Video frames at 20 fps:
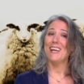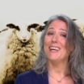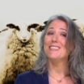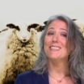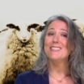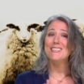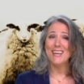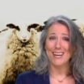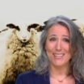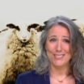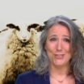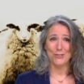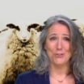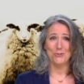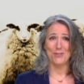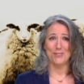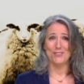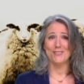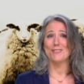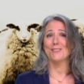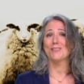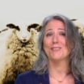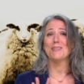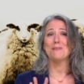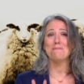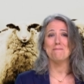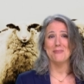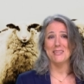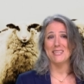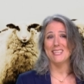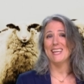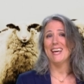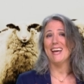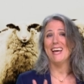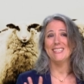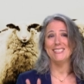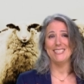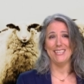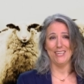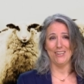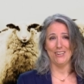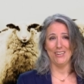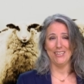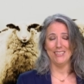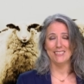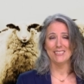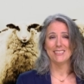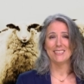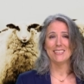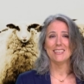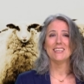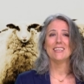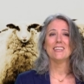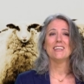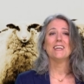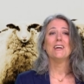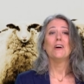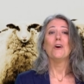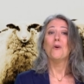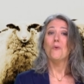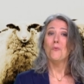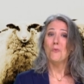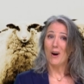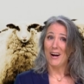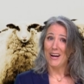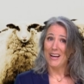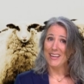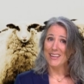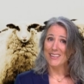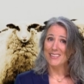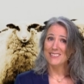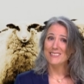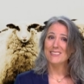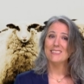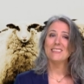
And yes, you can still eat meat and dairy. Why?